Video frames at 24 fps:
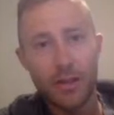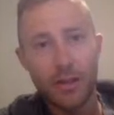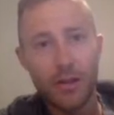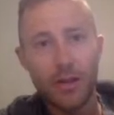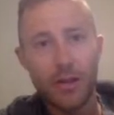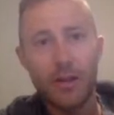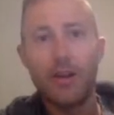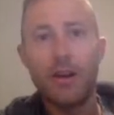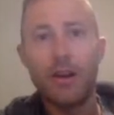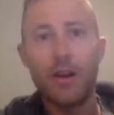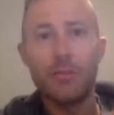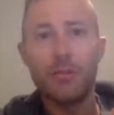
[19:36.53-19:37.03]

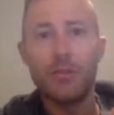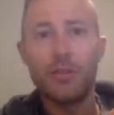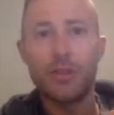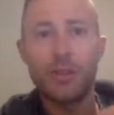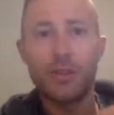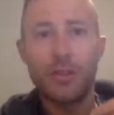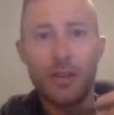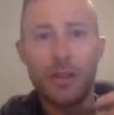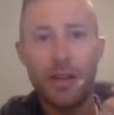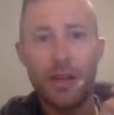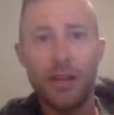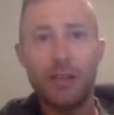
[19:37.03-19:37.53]
an
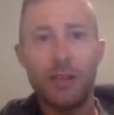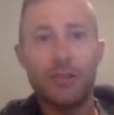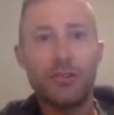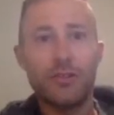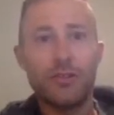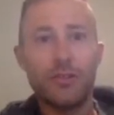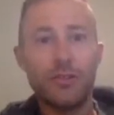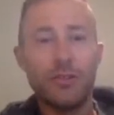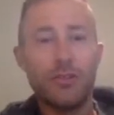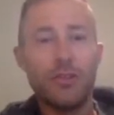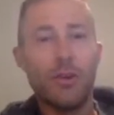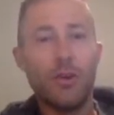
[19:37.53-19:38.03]
object that
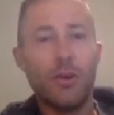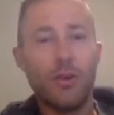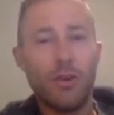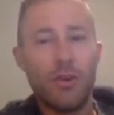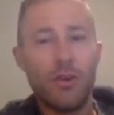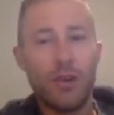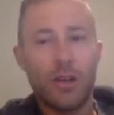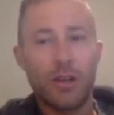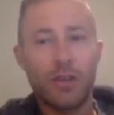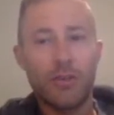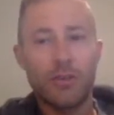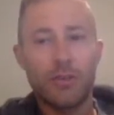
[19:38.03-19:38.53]
has
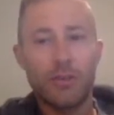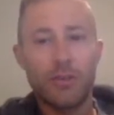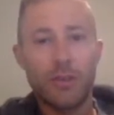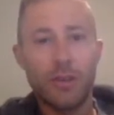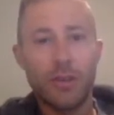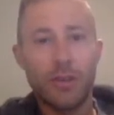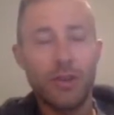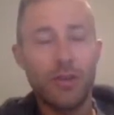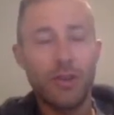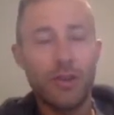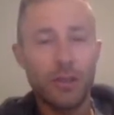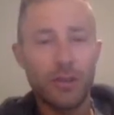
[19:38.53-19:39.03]
no
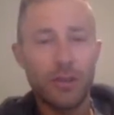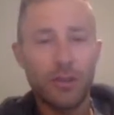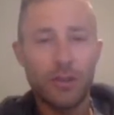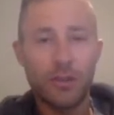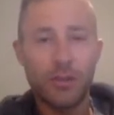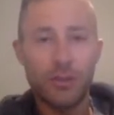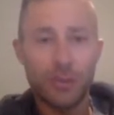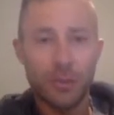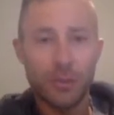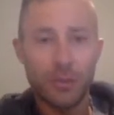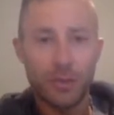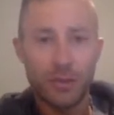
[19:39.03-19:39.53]

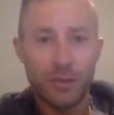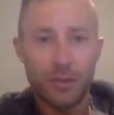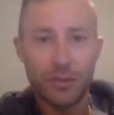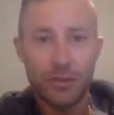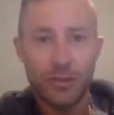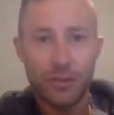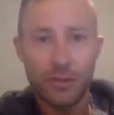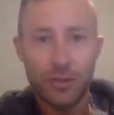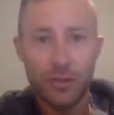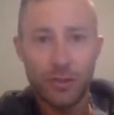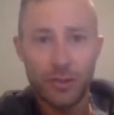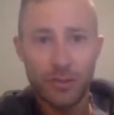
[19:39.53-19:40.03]
electrical
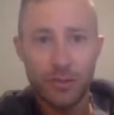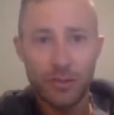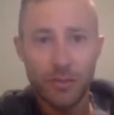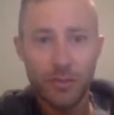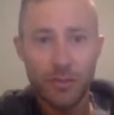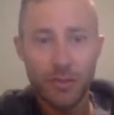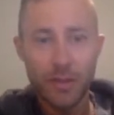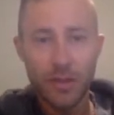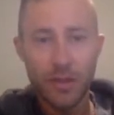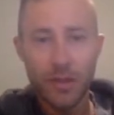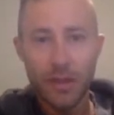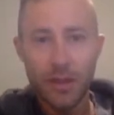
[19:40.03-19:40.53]
resistance.
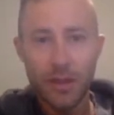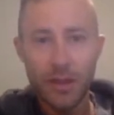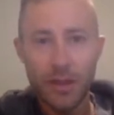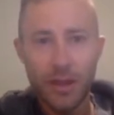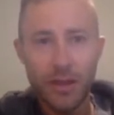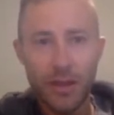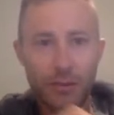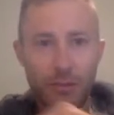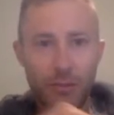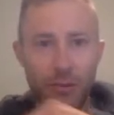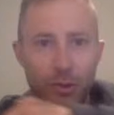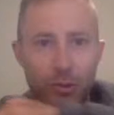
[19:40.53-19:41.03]

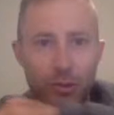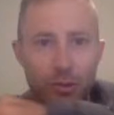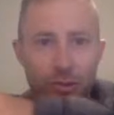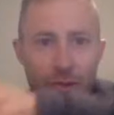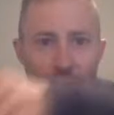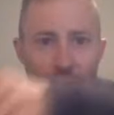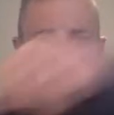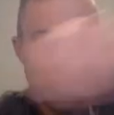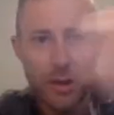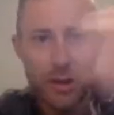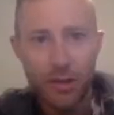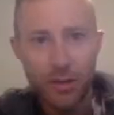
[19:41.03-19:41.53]
And if you
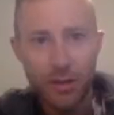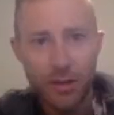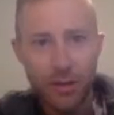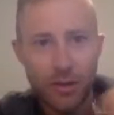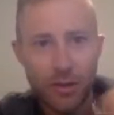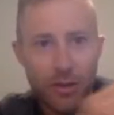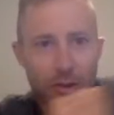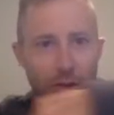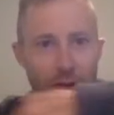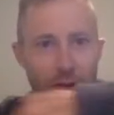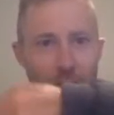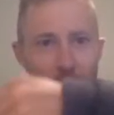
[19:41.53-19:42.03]
start
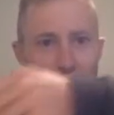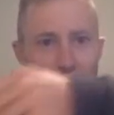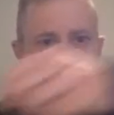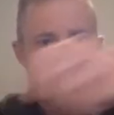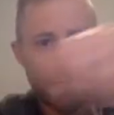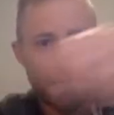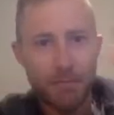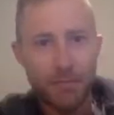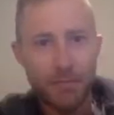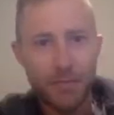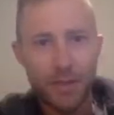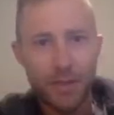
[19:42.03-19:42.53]
current
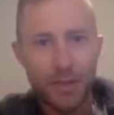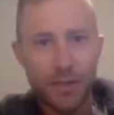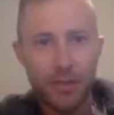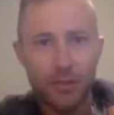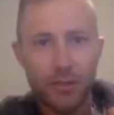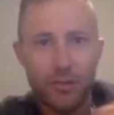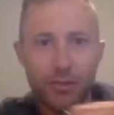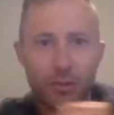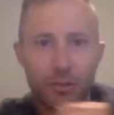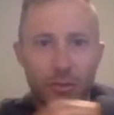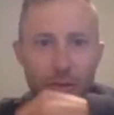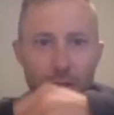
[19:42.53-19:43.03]
in a
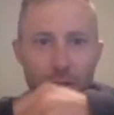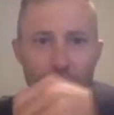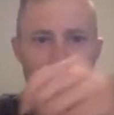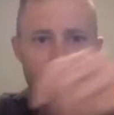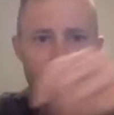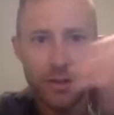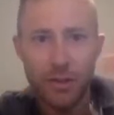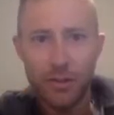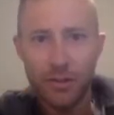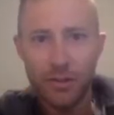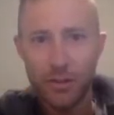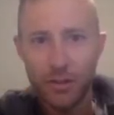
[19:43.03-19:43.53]

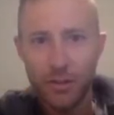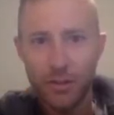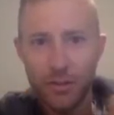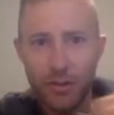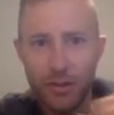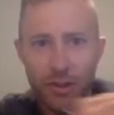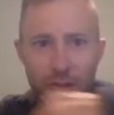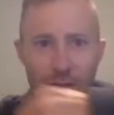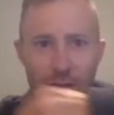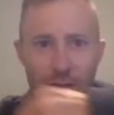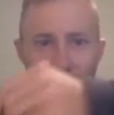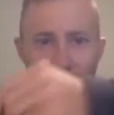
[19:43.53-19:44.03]
superconductor,
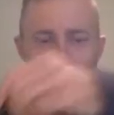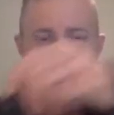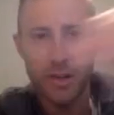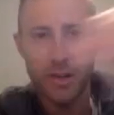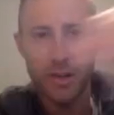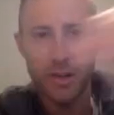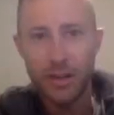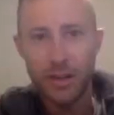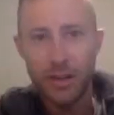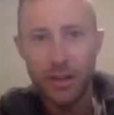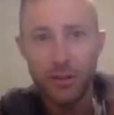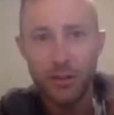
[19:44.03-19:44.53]
electric
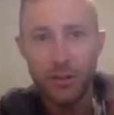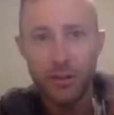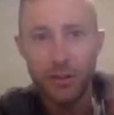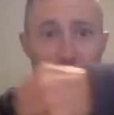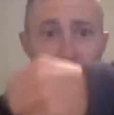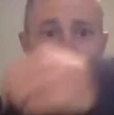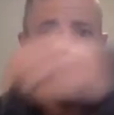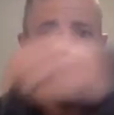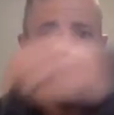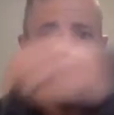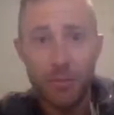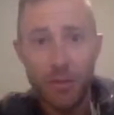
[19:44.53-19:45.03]
current, it'll
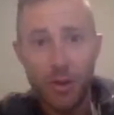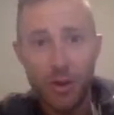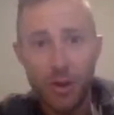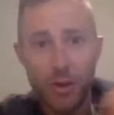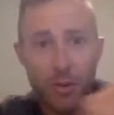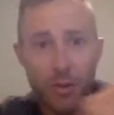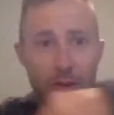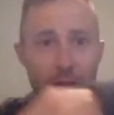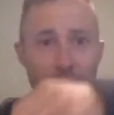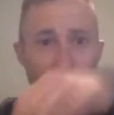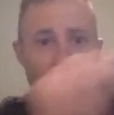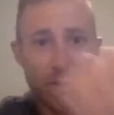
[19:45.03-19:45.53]
just keep
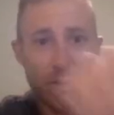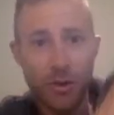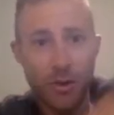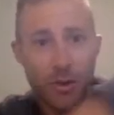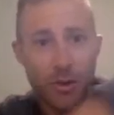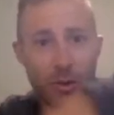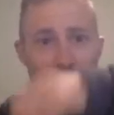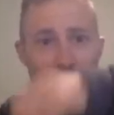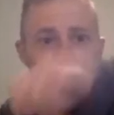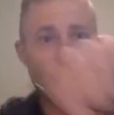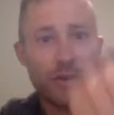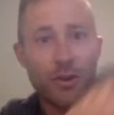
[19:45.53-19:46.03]
going and
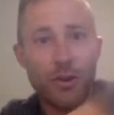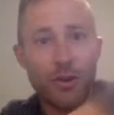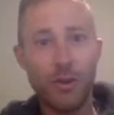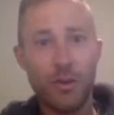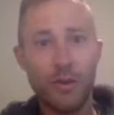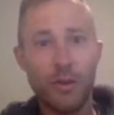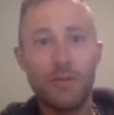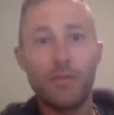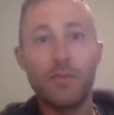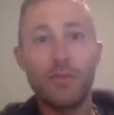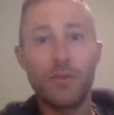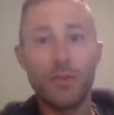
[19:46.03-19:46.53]
going and
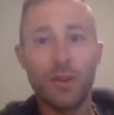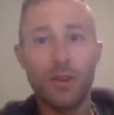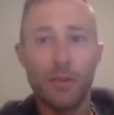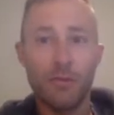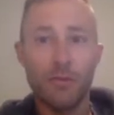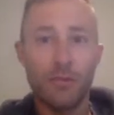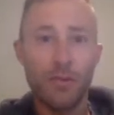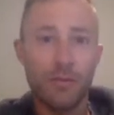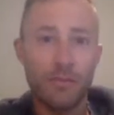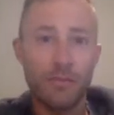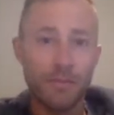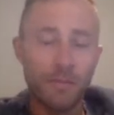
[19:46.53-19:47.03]
going
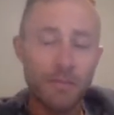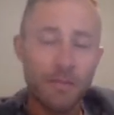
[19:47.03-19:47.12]
forever.